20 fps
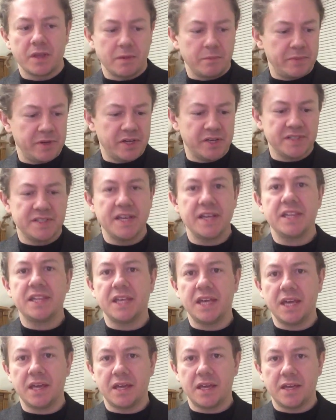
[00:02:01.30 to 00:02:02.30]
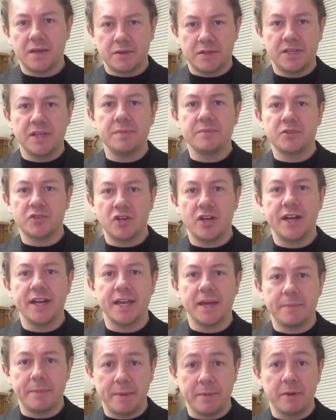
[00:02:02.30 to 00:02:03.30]
because they think Tim's trying to
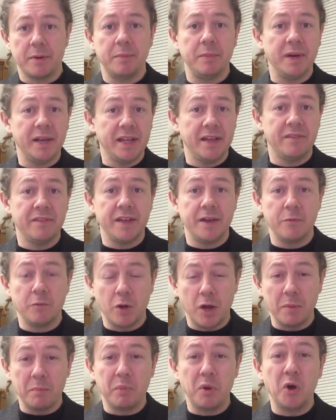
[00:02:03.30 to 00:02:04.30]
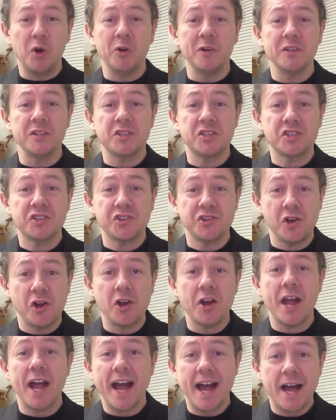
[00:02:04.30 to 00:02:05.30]
get people to believe that Ron Paul is
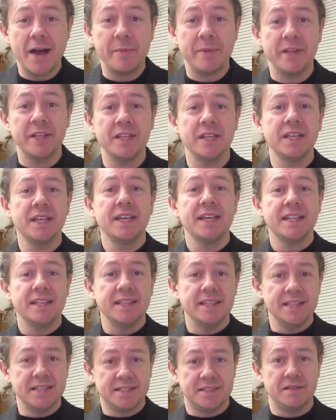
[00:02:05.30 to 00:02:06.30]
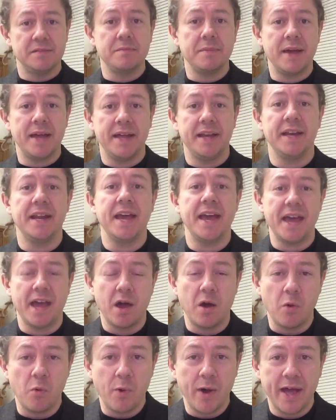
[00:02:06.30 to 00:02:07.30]
strong-arming this domain
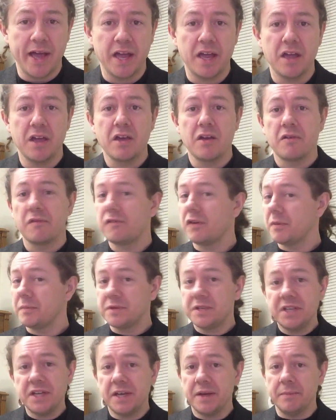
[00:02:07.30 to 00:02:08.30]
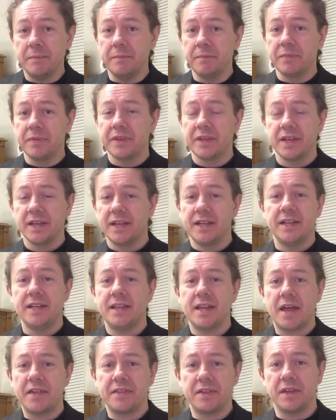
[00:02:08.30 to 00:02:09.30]
away from Tim.
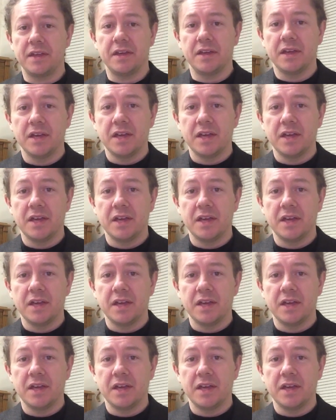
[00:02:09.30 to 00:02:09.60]
Nothing